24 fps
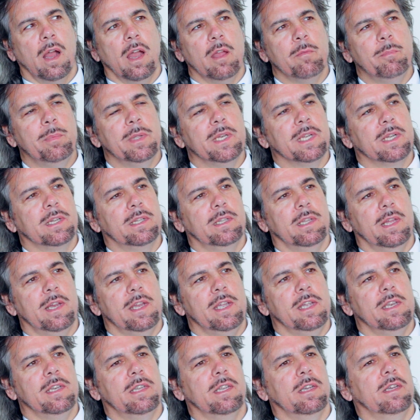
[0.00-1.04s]
I've been a
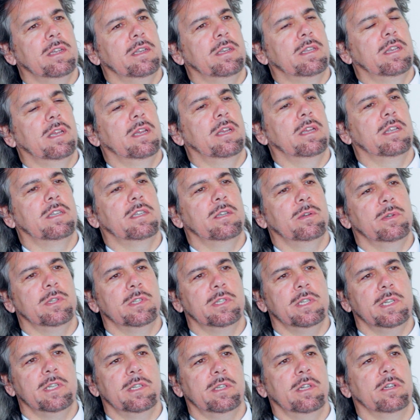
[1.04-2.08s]
client at Twin
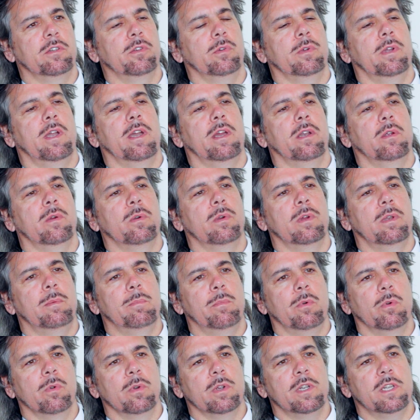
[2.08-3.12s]
Cities Luxury Auto and
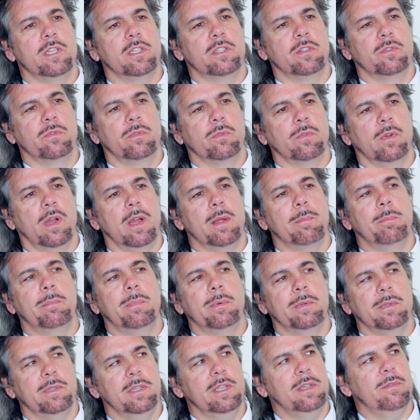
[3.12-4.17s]
Morrie's, I
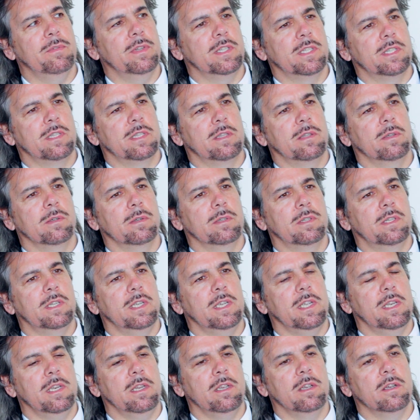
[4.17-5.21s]
believe it's
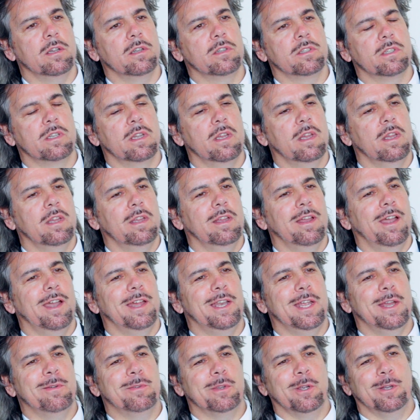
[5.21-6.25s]
13 years.
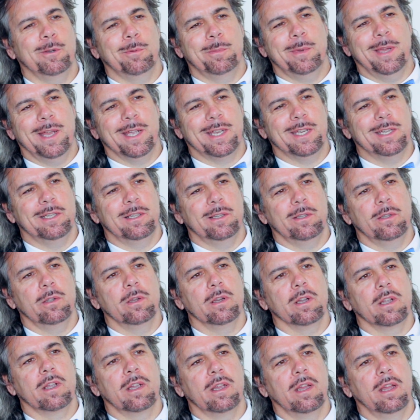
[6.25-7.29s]
I'd have to go back and
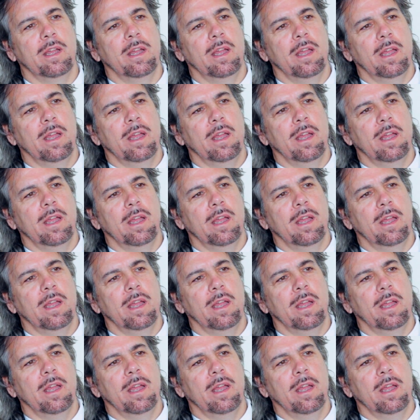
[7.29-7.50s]
look.